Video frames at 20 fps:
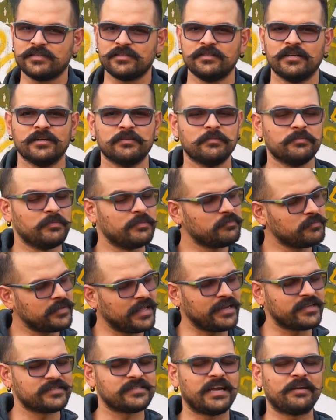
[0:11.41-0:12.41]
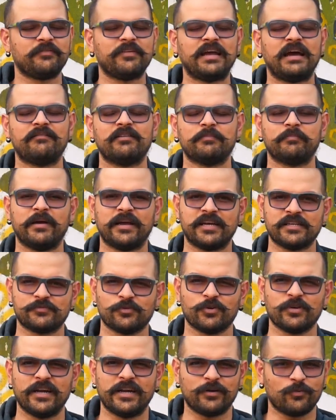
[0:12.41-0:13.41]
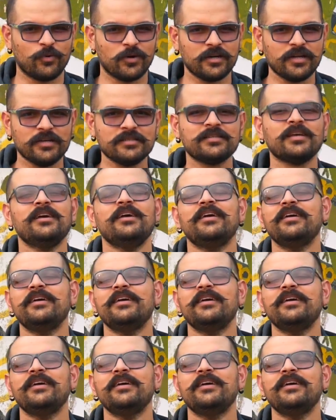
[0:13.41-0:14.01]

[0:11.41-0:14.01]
the terrace that we have at Bikers for Good headquarters.